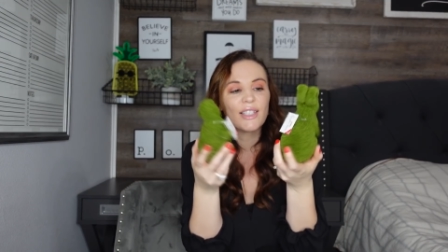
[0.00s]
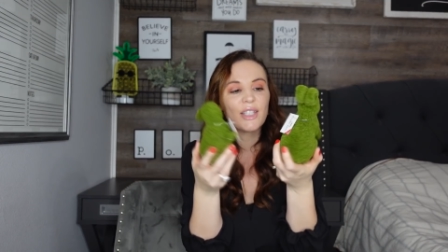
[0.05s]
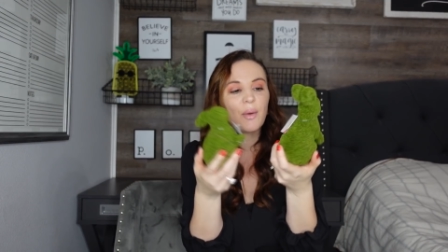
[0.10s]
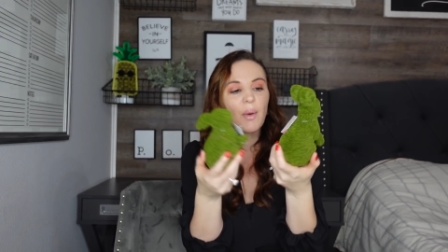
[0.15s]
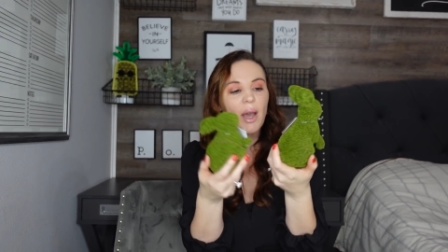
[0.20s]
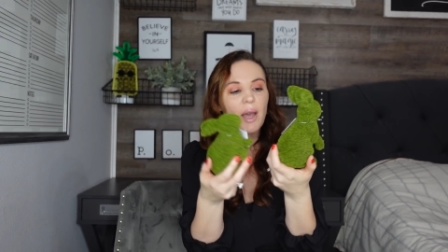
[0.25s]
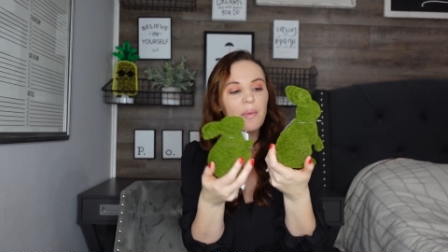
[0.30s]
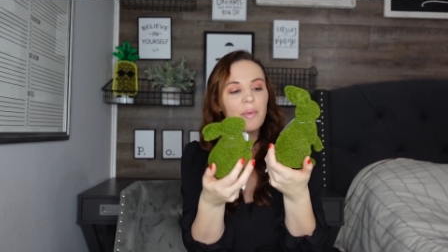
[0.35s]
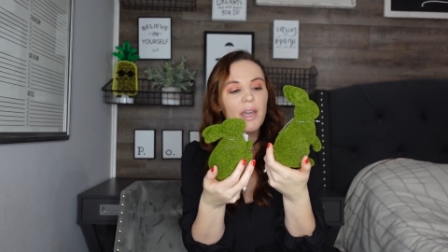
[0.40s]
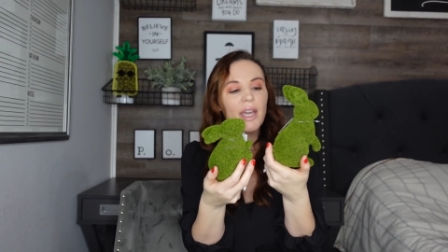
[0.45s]
So
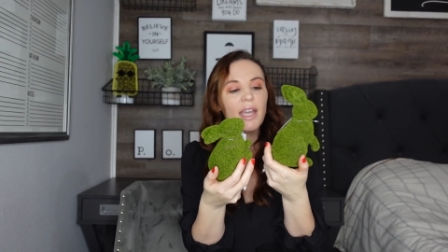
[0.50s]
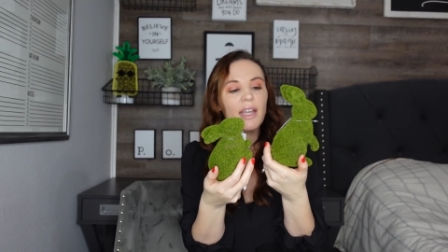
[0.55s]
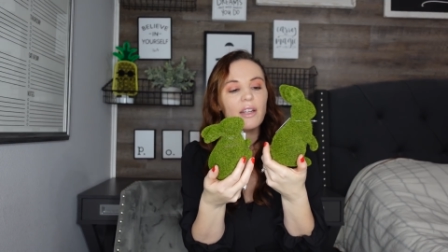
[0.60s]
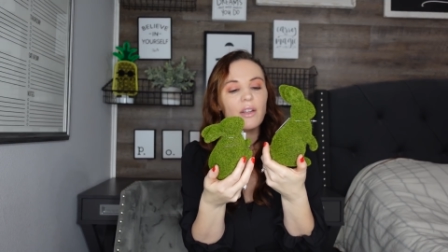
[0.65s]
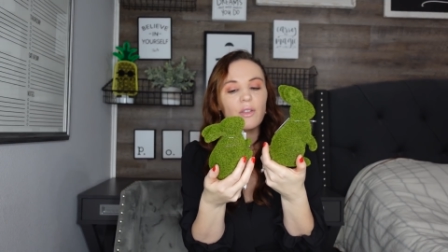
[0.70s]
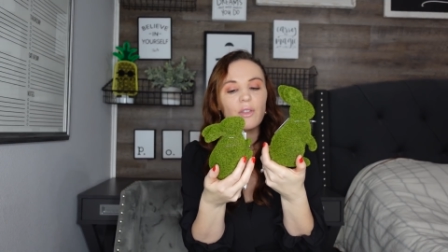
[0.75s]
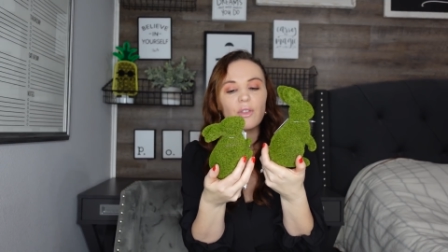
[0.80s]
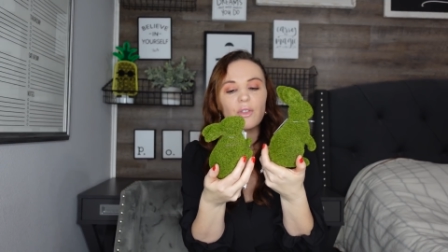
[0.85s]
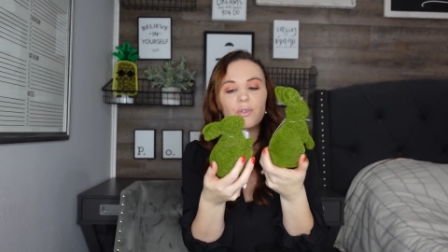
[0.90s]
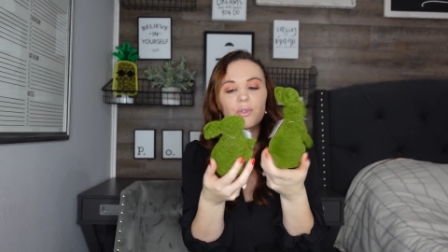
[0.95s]
I
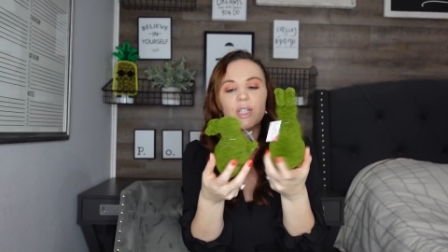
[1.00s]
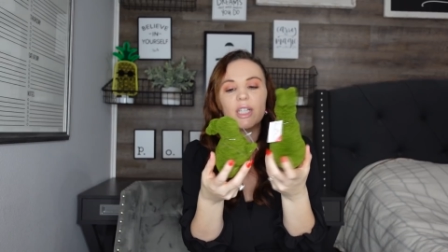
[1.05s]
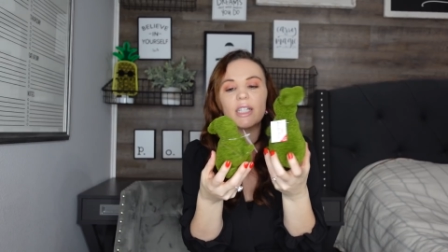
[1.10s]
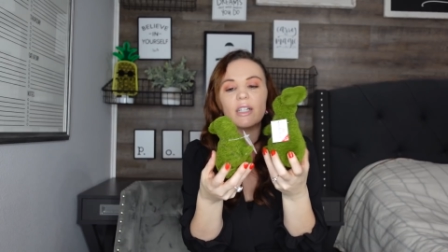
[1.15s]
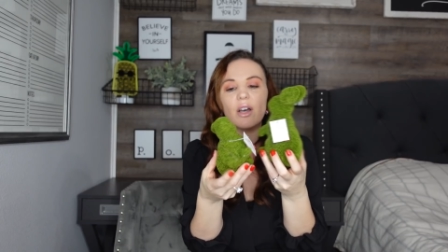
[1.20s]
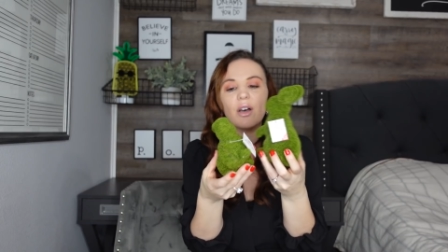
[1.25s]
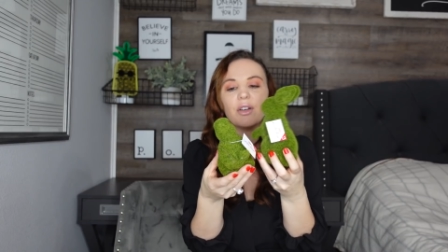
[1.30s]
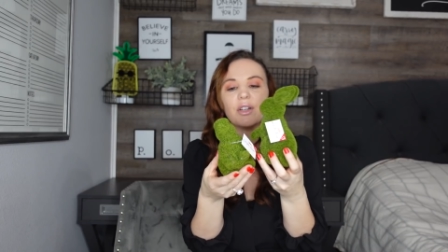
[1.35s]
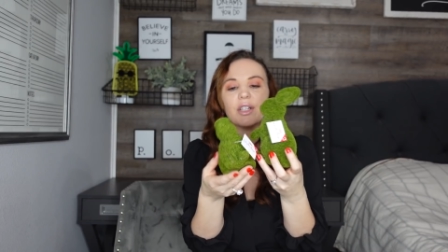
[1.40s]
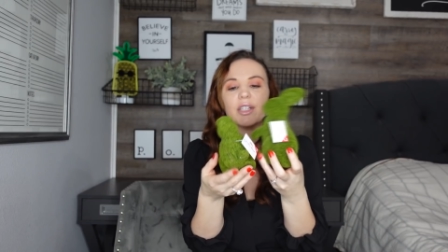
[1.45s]
paid
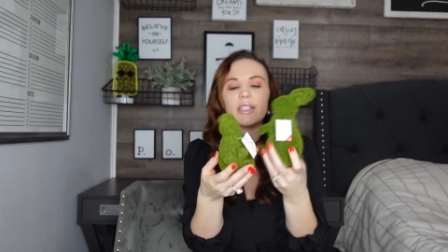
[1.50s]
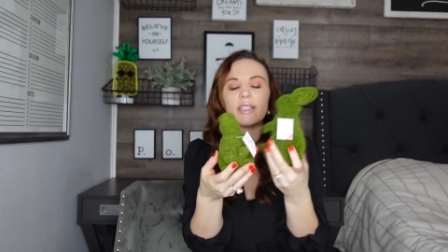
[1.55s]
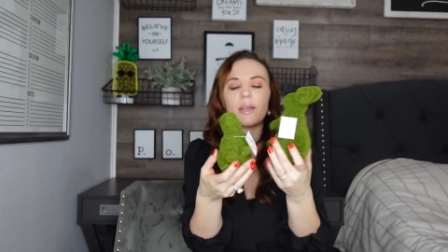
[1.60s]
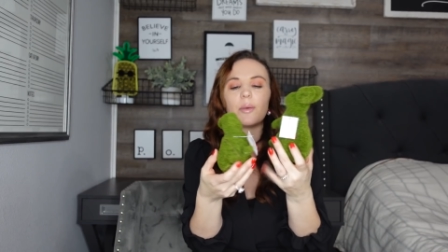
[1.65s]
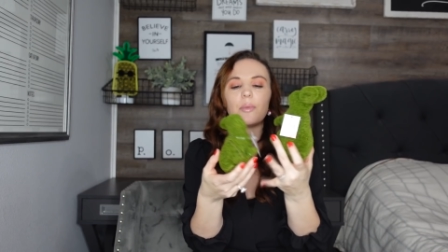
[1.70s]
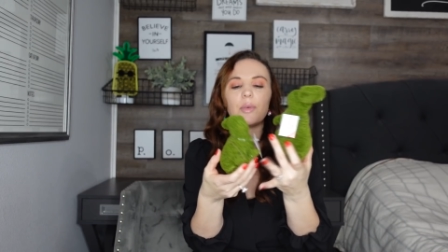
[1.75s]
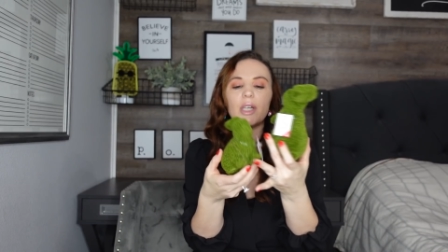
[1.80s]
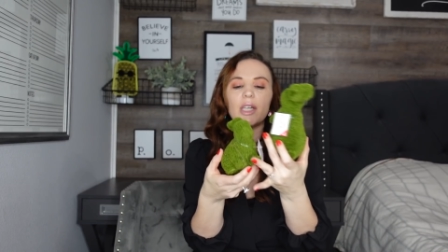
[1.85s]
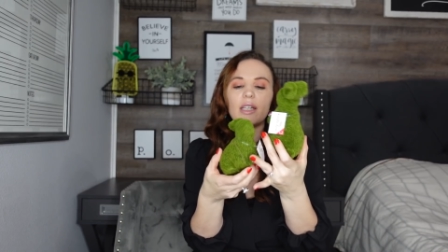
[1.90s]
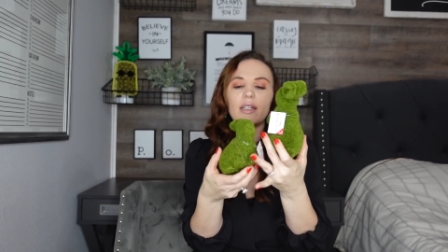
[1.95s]
$3
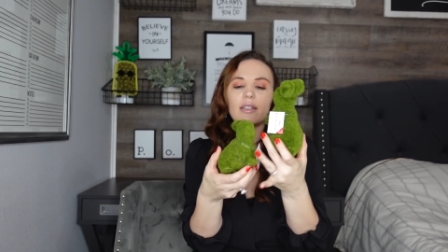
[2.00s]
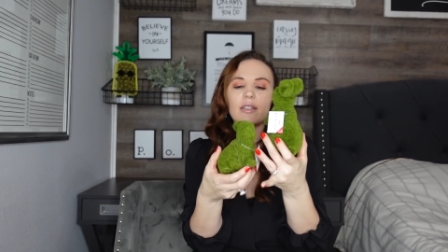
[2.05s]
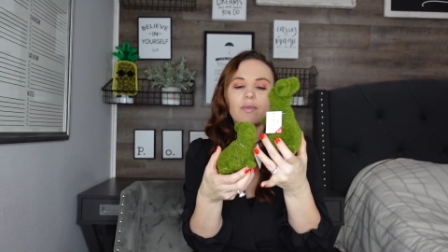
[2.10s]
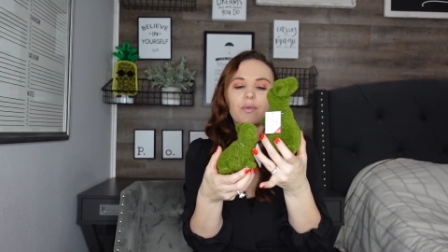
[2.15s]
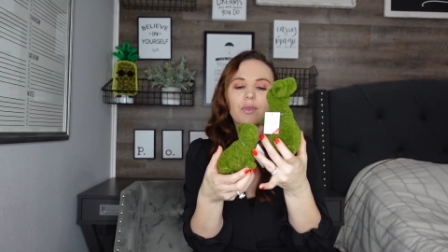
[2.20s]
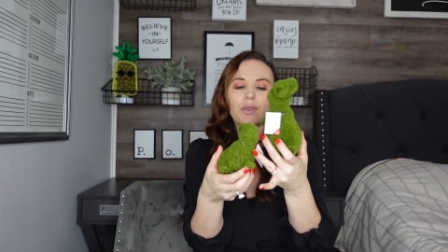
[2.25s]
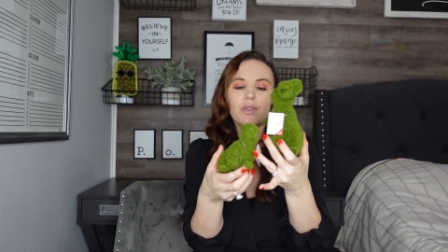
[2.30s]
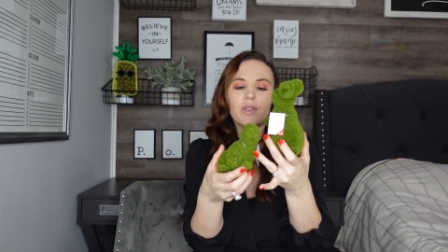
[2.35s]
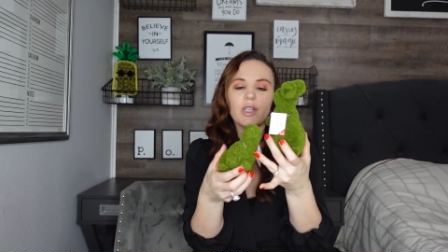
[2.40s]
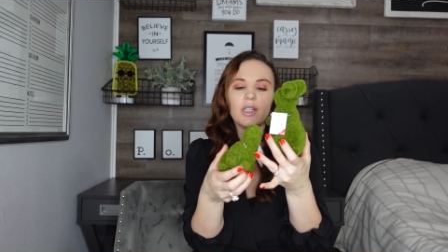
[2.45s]
a piece
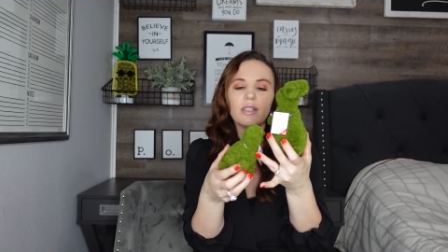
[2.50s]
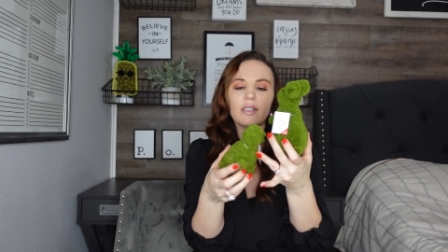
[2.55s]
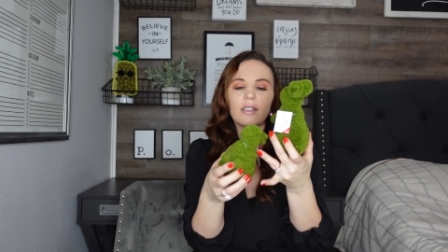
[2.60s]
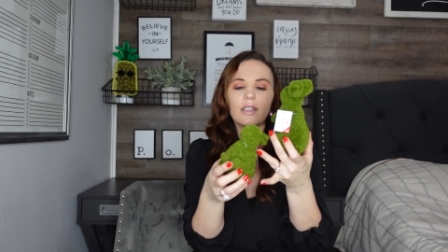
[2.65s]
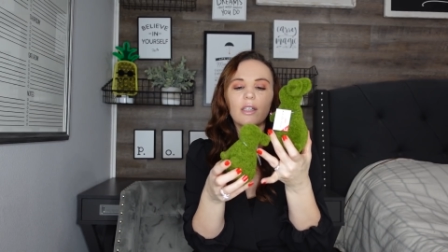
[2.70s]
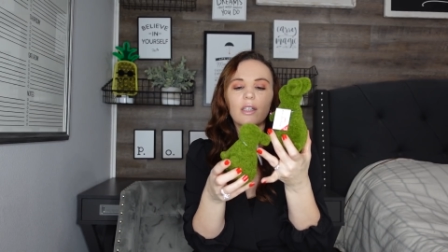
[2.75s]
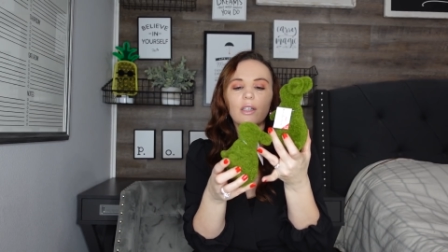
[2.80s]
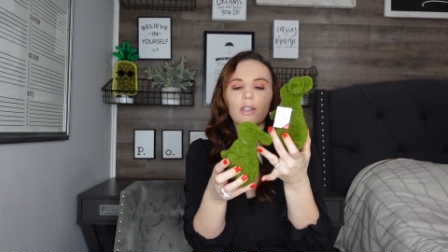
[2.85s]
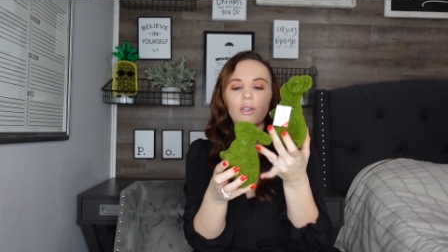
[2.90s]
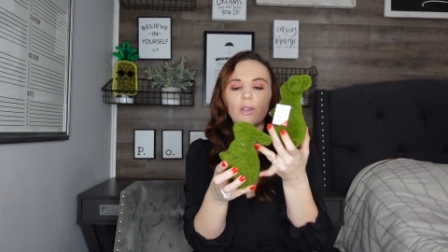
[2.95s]
for these
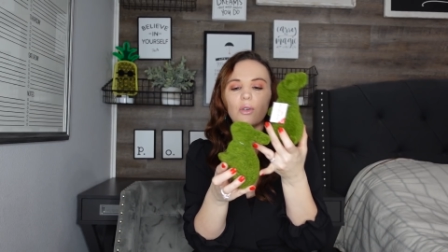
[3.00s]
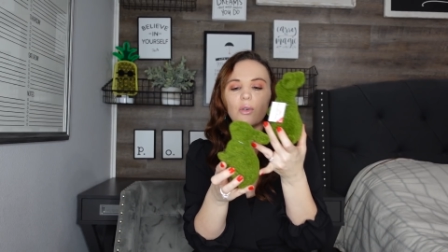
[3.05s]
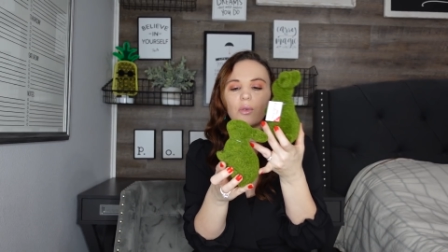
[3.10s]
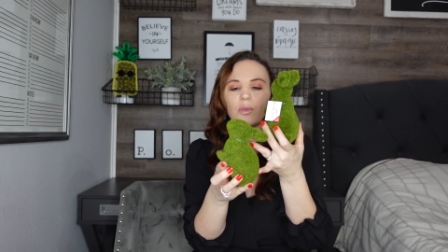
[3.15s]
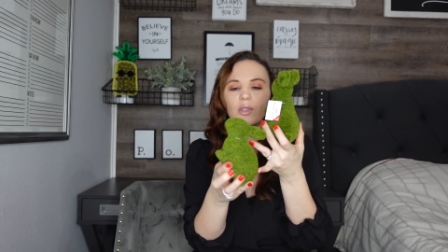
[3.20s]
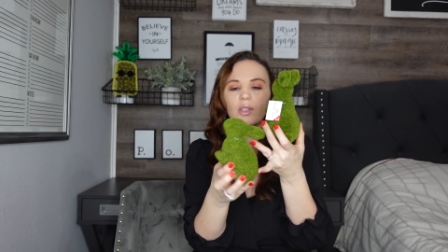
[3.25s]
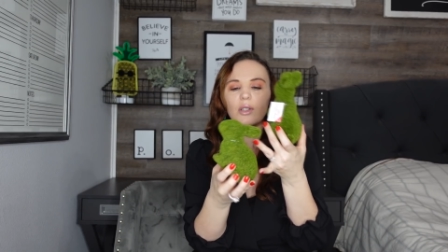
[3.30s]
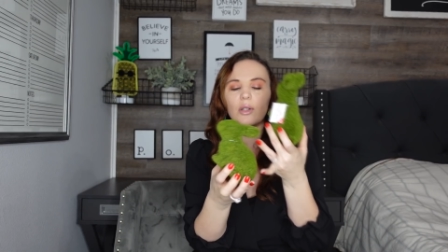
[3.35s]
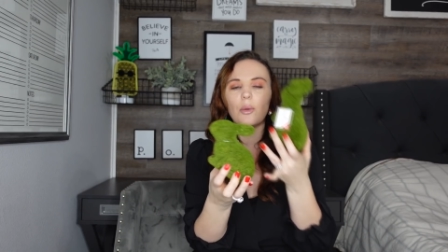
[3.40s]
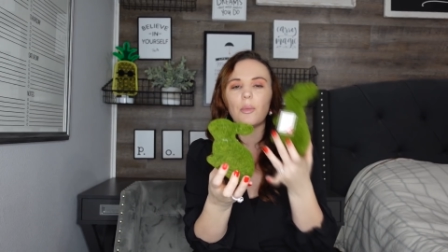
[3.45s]

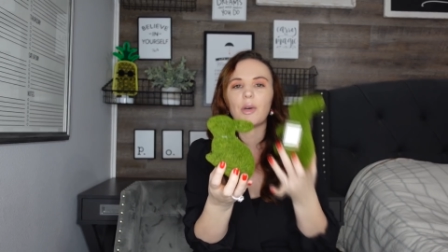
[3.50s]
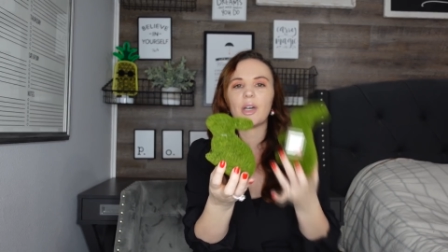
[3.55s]
cute little